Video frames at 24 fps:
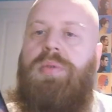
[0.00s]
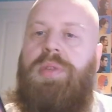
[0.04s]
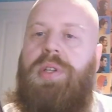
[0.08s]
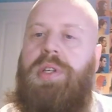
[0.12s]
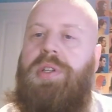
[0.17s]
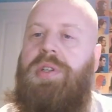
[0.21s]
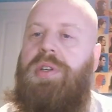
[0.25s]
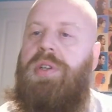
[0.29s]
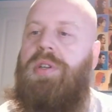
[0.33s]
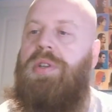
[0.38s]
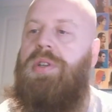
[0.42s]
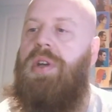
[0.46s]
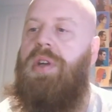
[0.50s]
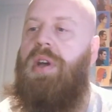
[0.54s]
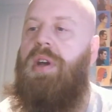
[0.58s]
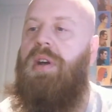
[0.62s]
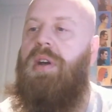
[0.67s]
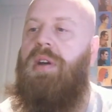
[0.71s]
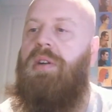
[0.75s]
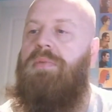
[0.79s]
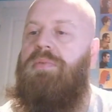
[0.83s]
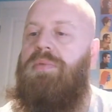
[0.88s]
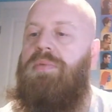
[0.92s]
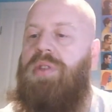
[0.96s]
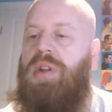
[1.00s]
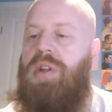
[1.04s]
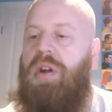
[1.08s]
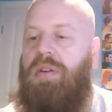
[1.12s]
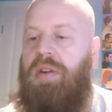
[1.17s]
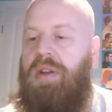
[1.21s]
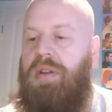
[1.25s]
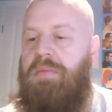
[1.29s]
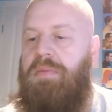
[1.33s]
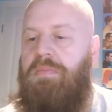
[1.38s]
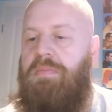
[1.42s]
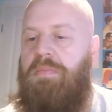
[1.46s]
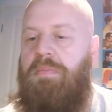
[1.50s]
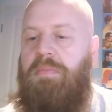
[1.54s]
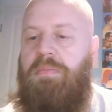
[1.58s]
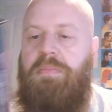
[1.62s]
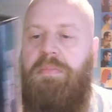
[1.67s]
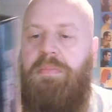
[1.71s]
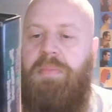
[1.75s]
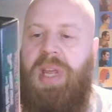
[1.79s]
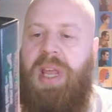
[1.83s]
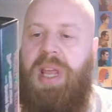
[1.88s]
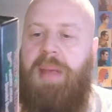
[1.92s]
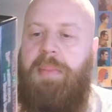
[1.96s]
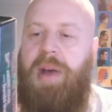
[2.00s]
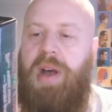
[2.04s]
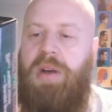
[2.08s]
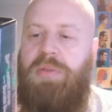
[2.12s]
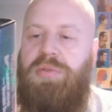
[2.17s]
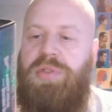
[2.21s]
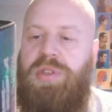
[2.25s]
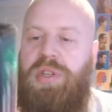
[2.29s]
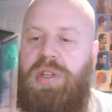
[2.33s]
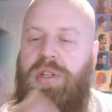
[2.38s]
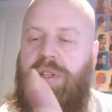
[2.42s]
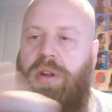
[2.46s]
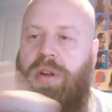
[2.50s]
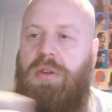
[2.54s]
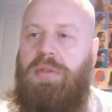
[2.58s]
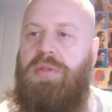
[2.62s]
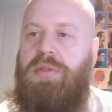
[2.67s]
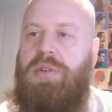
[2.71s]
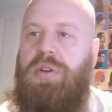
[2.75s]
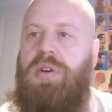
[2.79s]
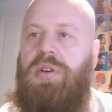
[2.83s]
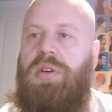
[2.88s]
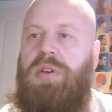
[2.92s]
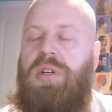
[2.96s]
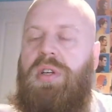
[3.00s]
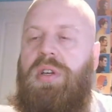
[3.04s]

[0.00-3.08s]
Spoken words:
this is starring Mickey Mouse and Donald Duck.